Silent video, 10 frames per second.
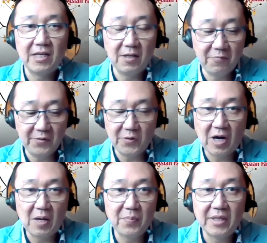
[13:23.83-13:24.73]
even though
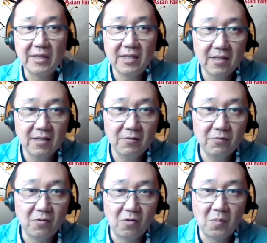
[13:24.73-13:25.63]
I've been here
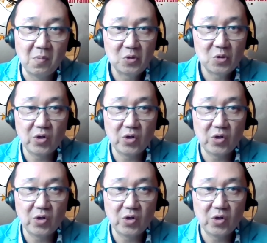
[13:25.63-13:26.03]
for almost